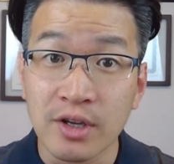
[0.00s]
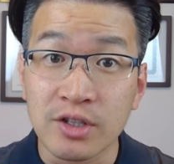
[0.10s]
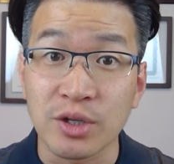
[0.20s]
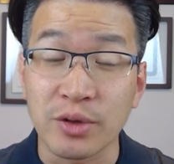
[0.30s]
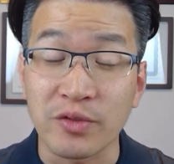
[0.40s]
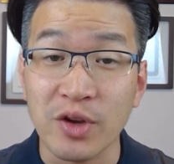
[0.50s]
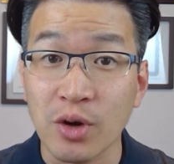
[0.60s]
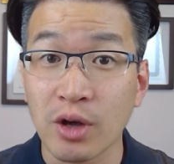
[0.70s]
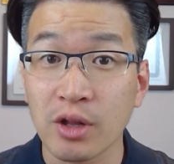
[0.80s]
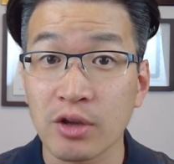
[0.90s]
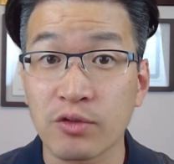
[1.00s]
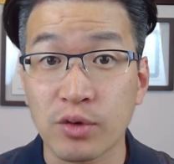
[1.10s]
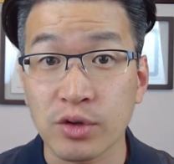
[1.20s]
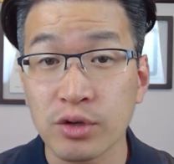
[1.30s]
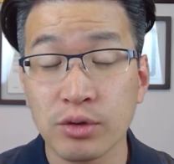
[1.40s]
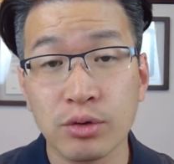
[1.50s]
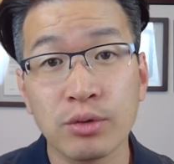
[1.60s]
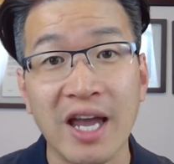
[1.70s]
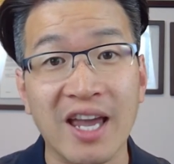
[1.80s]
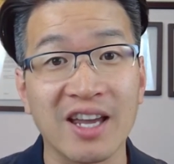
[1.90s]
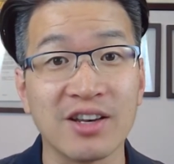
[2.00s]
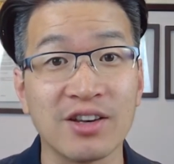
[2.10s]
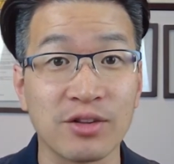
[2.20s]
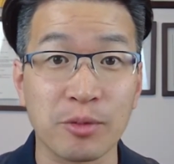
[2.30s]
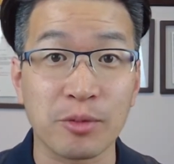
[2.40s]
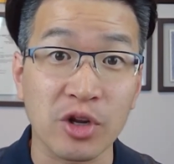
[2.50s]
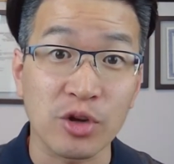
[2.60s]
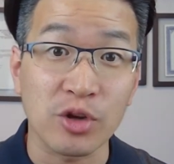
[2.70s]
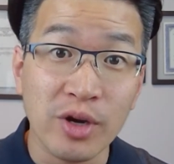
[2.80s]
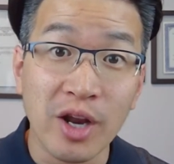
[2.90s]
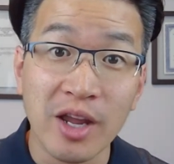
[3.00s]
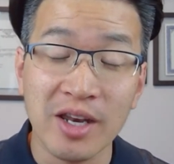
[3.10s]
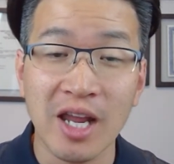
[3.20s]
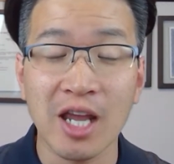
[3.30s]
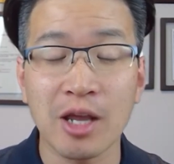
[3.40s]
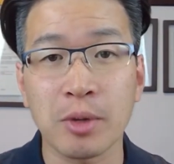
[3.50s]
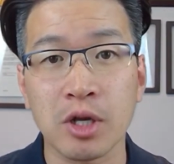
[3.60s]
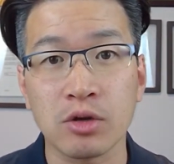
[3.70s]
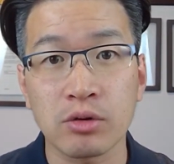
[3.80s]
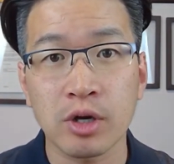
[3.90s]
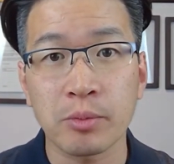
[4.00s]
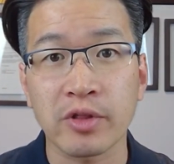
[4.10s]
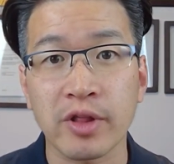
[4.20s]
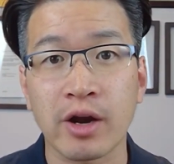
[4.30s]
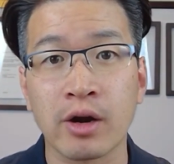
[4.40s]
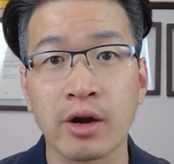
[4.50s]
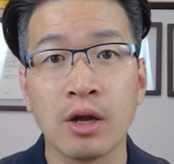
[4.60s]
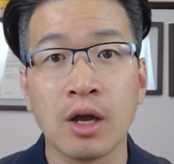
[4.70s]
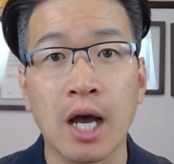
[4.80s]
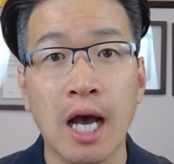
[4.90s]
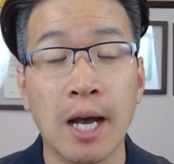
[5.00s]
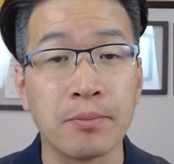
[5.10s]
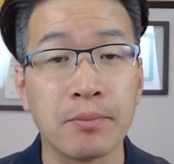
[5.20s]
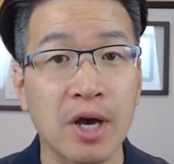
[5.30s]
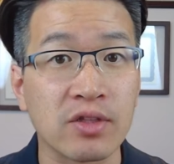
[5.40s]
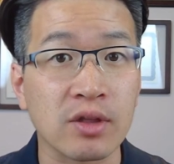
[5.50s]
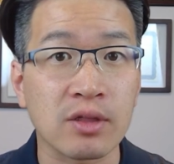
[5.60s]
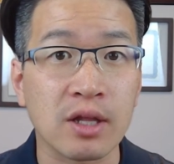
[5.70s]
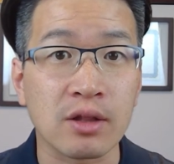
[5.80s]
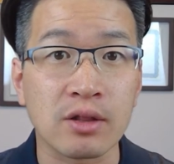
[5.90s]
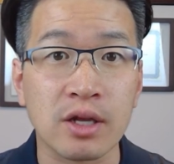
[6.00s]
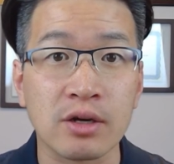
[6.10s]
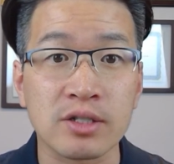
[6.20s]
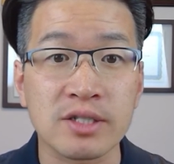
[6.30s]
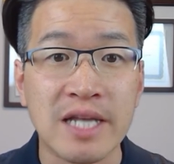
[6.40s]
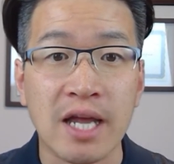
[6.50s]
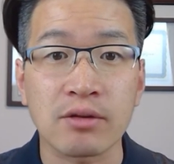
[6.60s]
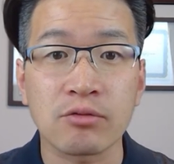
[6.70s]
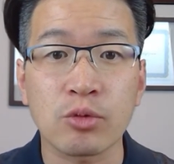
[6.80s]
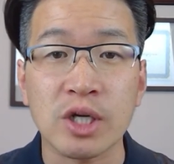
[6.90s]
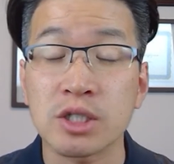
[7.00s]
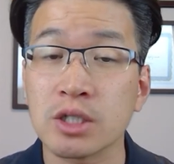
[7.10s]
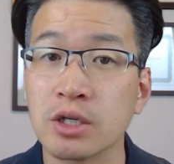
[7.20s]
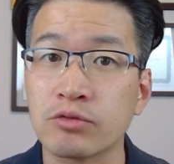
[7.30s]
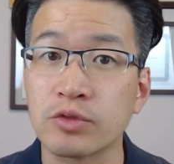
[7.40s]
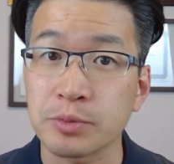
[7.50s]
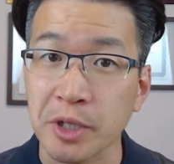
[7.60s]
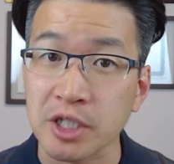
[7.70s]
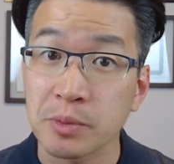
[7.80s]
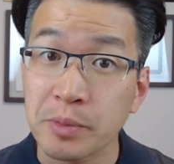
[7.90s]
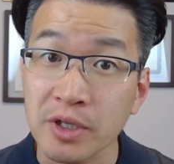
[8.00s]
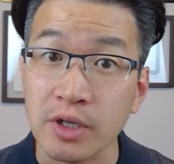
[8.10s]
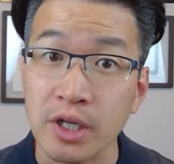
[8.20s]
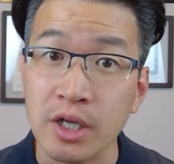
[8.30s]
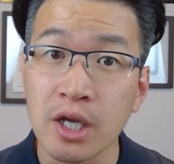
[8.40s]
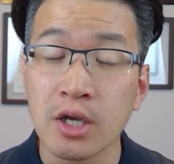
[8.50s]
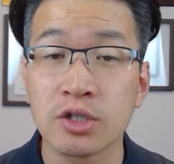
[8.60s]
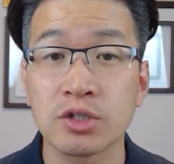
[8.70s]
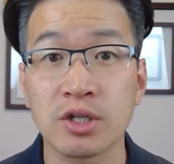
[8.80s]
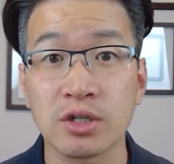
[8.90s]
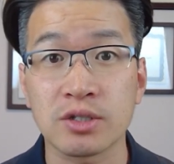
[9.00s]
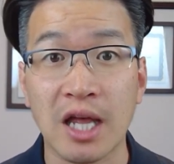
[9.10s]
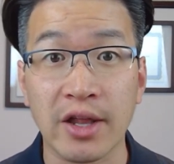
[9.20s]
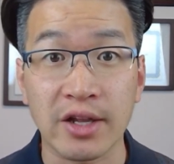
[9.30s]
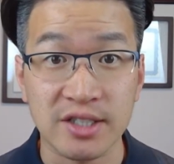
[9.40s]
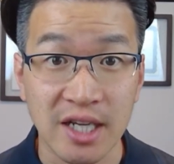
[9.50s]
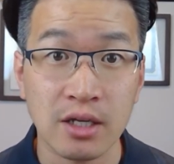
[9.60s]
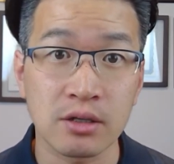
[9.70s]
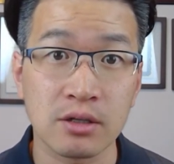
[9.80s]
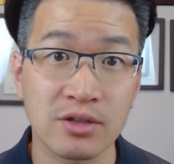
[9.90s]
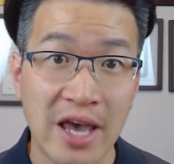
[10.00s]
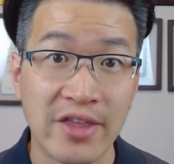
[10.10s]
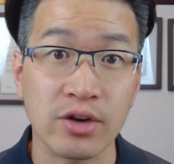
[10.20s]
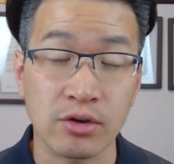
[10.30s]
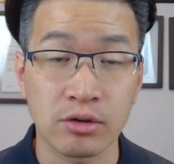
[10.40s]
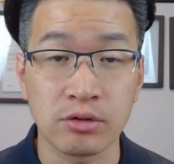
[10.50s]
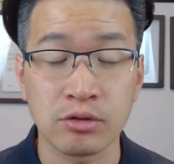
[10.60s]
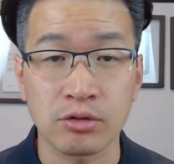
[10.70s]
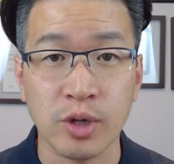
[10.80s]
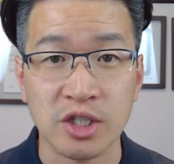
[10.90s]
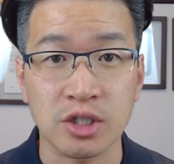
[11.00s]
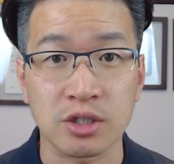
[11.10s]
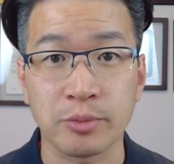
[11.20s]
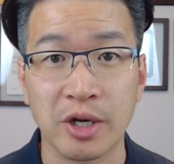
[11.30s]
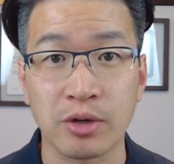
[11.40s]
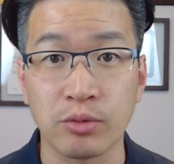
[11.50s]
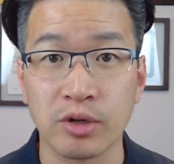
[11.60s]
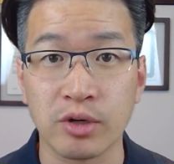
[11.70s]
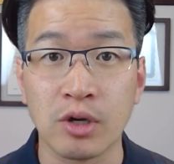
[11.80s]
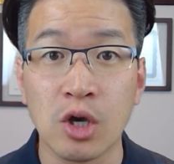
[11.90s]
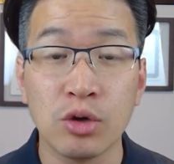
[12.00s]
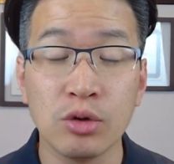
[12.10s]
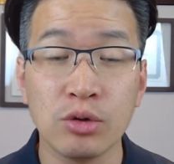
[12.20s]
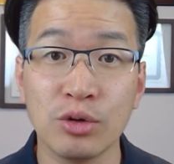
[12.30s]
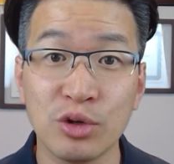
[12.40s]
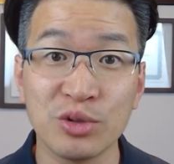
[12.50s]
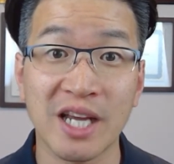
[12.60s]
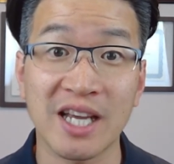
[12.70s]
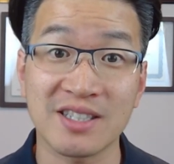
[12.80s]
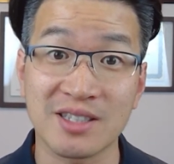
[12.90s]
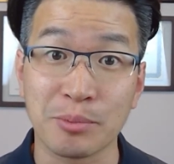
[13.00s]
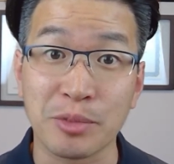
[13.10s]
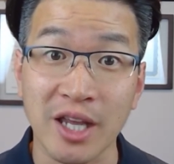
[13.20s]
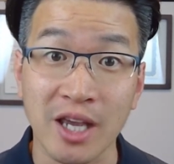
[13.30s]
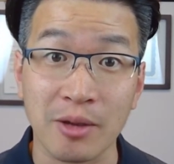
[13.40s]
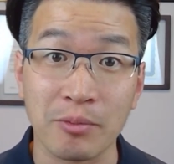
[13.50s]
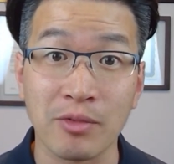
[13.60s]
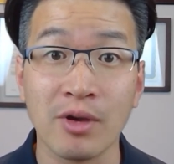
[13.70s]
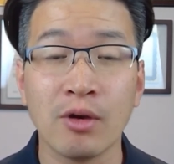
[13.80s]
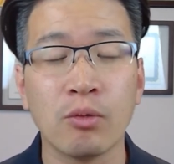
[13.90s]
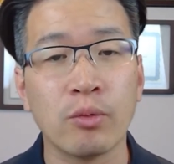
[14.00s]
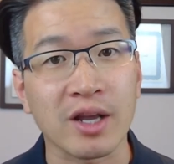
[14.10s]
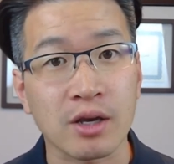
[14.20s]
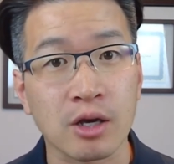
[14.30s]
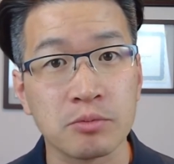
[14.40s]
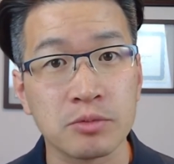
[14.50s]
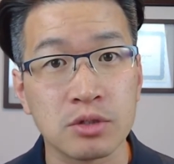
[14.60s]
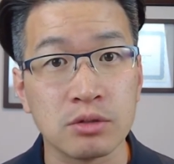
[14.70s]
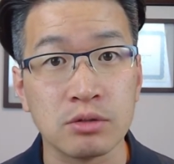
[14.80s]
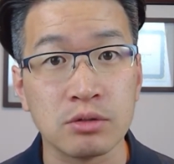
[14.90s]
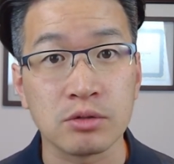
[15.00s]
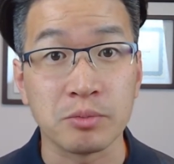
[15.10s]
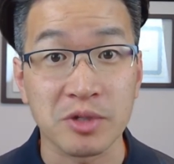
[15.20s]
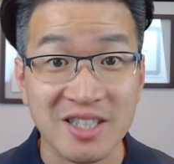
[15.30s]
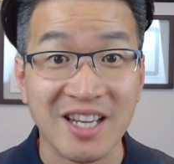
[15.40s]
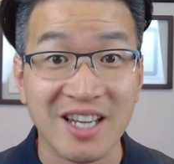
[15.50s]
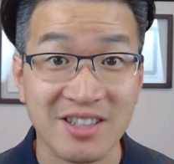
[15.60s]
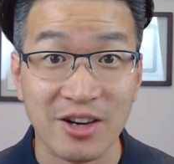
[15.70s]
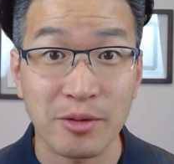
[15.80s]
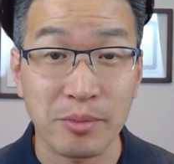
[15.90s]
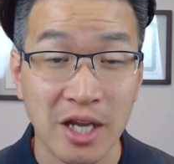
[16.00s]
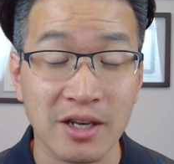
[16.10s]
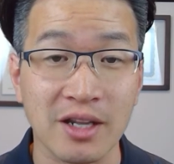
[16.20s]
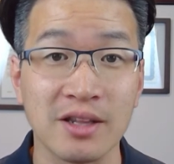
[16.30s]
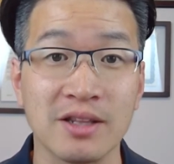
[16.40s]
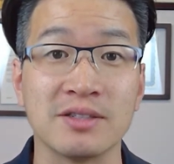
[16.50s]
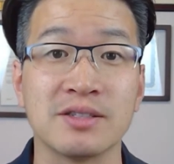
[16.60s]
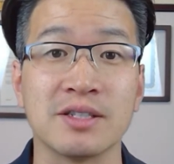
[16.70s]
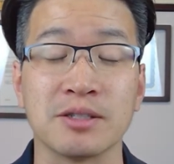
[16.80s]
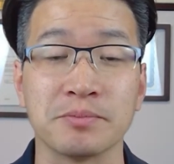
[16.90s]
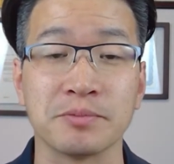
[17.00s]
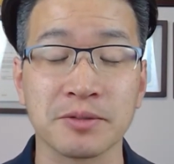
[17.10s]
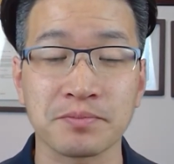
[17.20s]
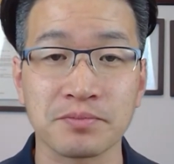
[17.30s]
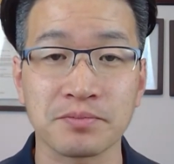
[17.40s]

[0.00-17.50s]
So if they're calling for you and they're putting your name and your number there, I think that there's that question of responsibility. So there's a second ethical question about, well, who takes the blame when it comes to the mistakes that are made in these systems?